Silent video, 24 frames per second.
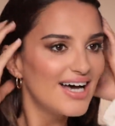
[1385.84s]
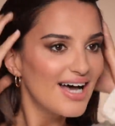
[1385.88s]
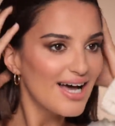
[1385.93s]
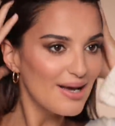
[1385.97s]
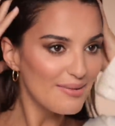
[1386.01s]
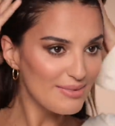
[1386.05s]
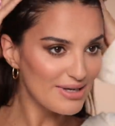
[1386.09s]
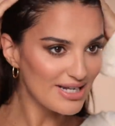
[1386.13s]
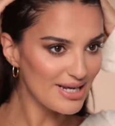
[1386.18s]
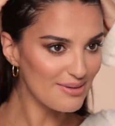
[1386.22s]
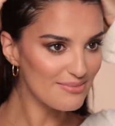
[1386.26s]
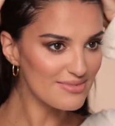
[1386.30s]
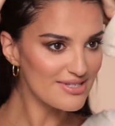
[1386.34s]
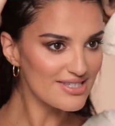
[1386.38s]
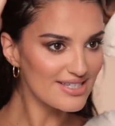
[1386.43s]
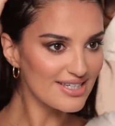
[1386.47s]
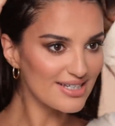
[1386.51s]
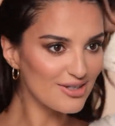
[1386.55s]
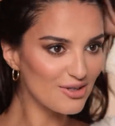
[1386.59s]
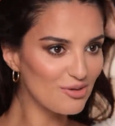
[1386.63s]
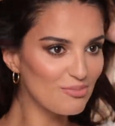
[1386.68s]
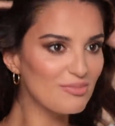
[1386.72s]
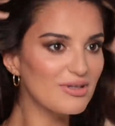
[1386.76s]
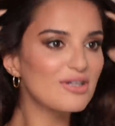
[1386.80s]
I mean, I'm
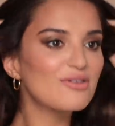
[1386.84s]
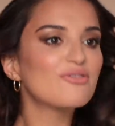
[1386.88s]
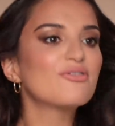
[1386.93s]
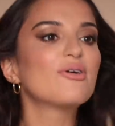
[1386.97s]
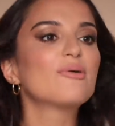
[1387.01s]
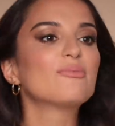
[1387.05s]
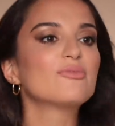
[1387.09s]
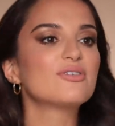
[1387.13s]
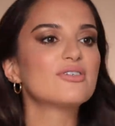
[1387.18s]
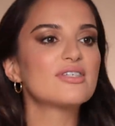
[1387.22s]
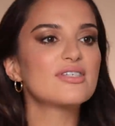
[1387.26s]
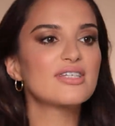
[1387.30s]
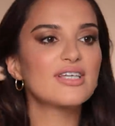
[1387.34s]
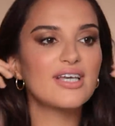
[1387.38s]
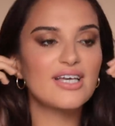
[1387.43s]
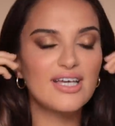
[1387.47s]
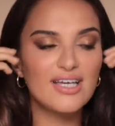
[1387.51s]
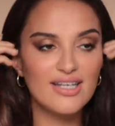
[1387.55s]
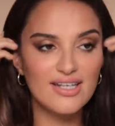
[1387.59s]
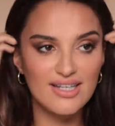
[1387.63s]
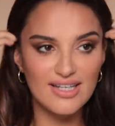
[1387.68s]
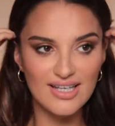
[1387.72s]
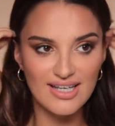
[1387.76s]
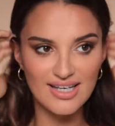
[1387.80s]
seeing a bit from the
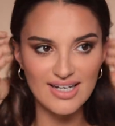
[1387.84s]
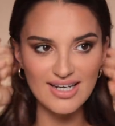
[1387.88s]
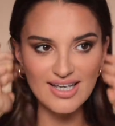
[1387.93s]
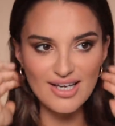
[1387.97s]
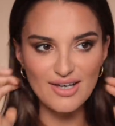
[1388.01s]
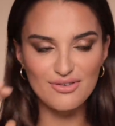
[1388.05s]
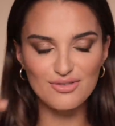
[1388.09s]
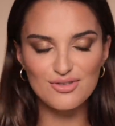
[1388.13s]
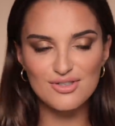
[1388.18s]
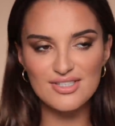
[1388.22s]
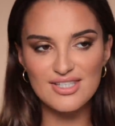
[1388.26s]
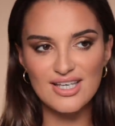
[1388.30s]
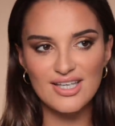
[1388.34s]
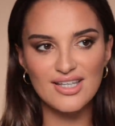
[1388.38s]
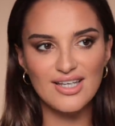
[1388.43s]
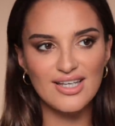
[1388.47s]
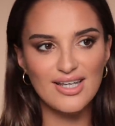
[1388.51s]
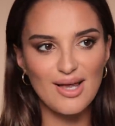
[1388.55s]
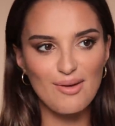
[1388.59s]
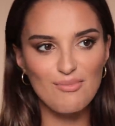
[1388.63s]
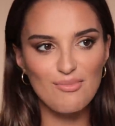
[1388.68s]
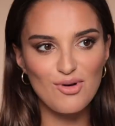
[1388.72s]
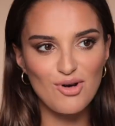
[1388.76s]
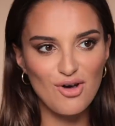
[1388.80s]
screen and I have to say that
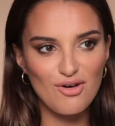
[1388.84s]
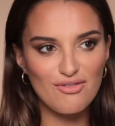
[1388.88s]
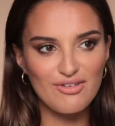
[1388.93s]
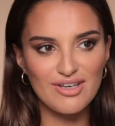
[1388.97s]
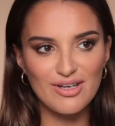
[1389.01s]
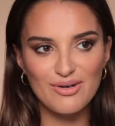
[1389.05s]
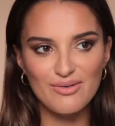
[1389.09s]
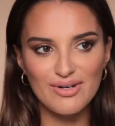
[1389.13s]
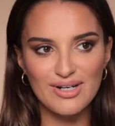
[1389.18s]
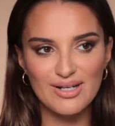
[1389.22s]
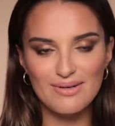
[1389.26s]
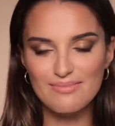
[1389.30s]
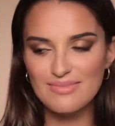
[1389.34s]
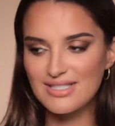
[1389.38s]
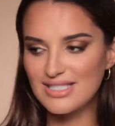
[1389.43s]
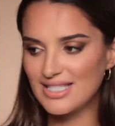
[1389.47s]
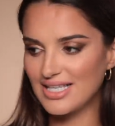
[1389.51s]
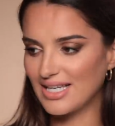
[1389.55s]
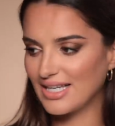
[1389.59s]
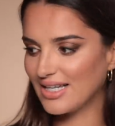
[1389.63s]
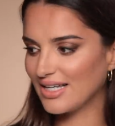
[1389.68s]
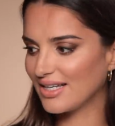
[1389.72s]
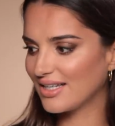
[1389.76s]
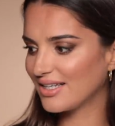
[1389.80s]
I'm loving what I'm
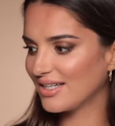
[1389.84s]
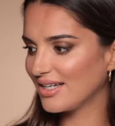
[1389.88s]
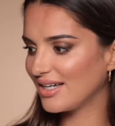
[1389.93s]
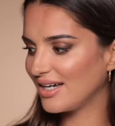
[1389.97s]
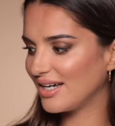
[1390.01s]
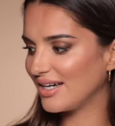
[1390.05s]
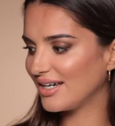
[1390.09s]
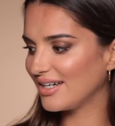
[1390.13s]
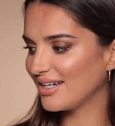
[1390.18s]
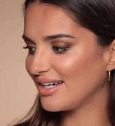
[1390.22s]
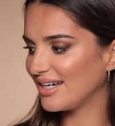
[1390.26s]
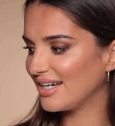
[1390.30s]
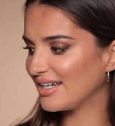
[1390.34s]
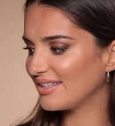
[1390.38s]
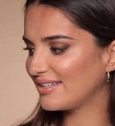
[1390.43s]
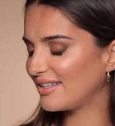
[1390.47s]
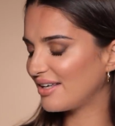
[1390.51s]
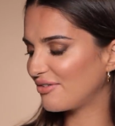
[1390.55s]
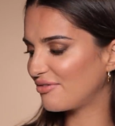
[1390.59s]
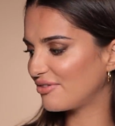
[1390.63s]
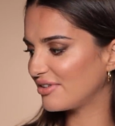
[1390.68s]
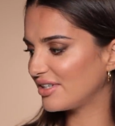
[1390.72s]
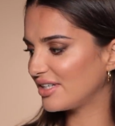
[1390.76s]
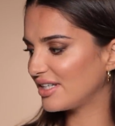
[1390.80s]
seeing. I
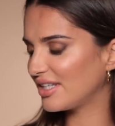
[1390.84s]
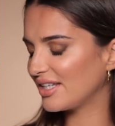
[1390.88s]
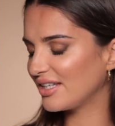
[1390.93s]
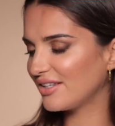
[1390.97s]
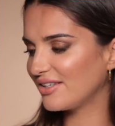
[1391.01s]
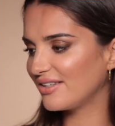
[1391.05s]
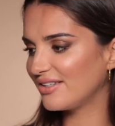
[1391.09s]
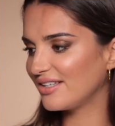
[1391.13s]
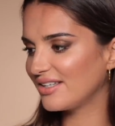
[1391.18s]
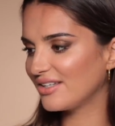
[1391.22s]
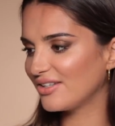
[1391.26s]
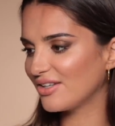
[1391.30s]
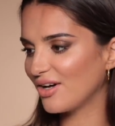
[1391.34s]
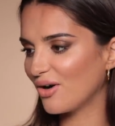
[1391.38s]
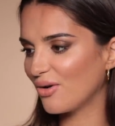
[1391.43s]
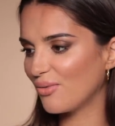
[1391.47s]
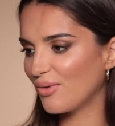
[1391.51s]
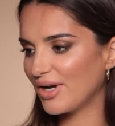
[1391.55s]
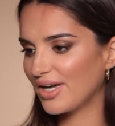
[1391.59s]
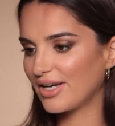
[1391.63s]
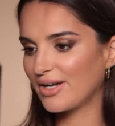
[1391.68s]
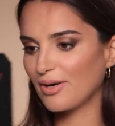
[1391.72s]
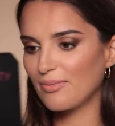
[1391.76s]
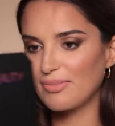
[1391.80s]
definitely did not
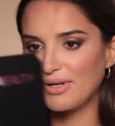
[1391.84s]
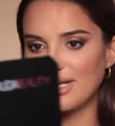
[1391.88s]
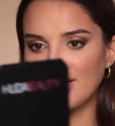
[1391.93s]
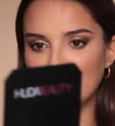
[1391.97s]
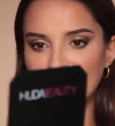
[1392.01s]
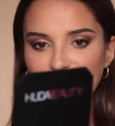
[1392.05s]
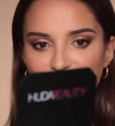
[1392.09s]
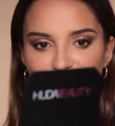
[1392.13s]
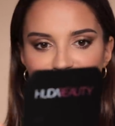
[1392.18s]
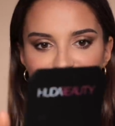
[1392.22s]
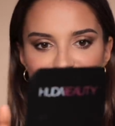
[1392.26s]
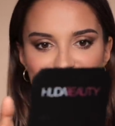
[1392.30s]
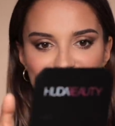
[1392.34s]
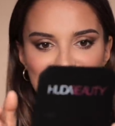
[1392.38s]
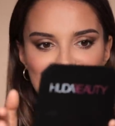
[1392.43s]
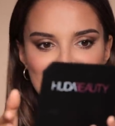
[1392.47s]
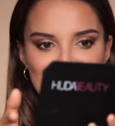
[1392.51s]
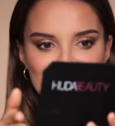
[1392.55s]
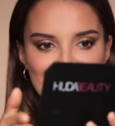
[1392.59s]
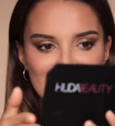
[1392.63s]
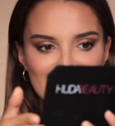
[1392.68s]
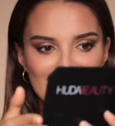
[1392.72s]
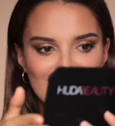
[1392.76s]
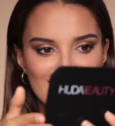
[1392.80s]
wake up like
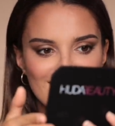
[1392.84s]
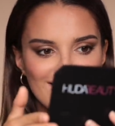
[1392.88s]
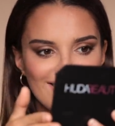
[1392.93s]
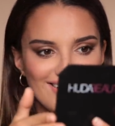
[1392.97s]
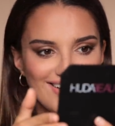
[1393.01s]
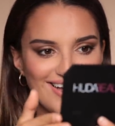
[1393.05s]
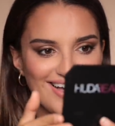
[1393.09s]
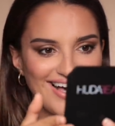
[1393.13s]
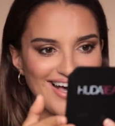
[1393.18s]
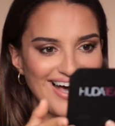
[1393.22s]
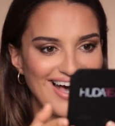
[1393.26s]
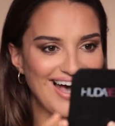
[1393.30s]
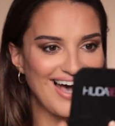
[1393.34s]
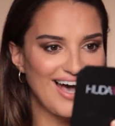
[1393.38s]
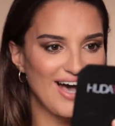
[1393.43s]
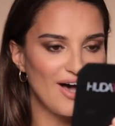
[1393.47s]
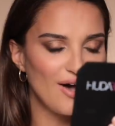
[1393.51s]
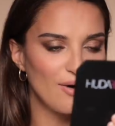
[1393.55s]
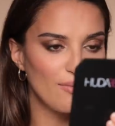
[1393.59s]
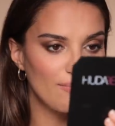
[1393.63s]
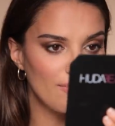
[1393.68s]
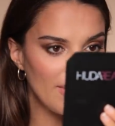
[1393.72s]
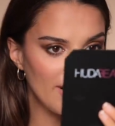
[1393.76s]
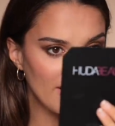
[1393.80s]
this.
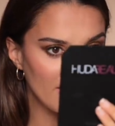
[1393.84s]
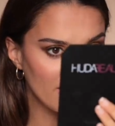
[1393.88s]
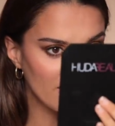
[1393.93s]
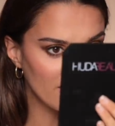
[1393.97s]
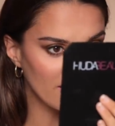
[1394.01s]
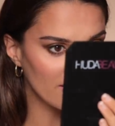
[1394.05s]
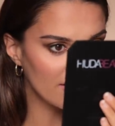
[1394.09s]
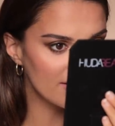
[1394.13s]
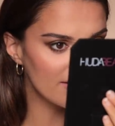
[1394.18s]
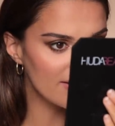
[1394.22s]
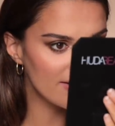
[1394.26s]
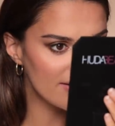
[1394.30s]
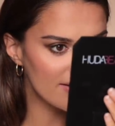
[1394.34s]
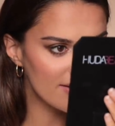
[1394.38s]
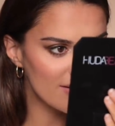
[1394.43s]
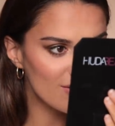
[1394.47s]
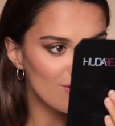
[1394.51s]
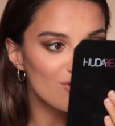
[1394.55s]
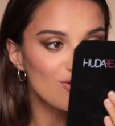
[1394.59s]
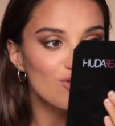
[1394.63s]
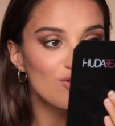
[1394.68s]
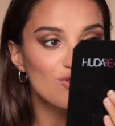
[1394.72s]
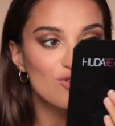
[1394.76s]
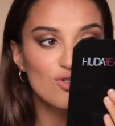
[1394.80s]
My God, this is
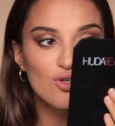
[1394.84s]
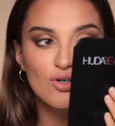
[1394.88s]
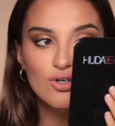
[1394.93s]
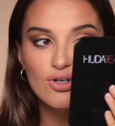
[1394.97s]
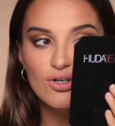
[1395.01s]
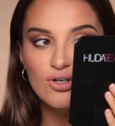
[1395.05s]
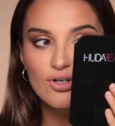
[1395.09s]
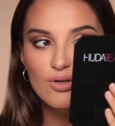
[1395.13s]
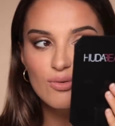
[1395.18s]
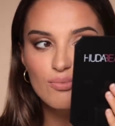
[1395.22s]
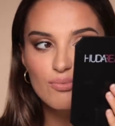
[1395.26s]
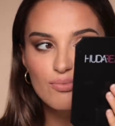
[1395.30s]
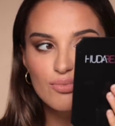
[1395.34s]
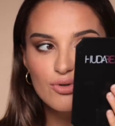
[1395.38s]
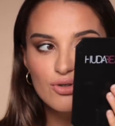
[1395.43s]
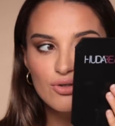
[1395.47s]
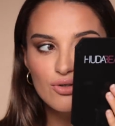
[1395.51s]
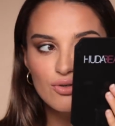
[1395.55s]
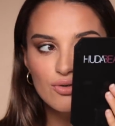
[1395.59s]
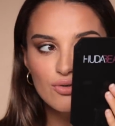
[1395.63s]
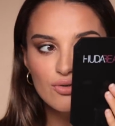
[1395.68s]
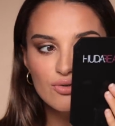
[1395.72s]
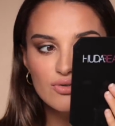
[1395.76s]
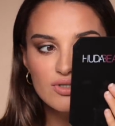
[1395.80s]
so
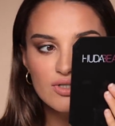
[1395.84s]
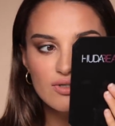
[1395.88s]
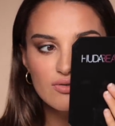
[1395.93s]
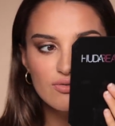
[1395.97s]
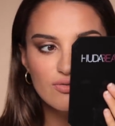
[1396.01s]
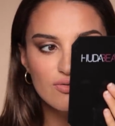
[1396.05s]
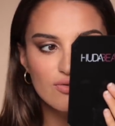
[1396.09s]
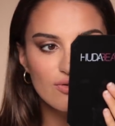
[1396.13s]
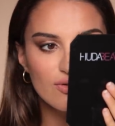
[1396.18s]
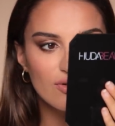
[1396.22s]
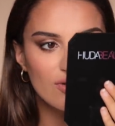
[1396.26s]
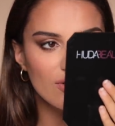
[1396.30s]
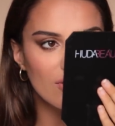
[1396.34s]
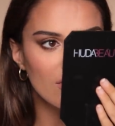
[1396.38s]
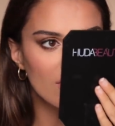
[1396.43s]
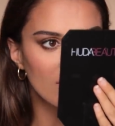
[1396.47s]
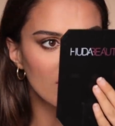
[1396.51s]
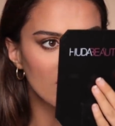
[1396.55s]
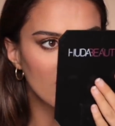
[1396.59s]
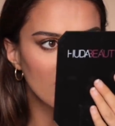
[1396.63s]
beautiful.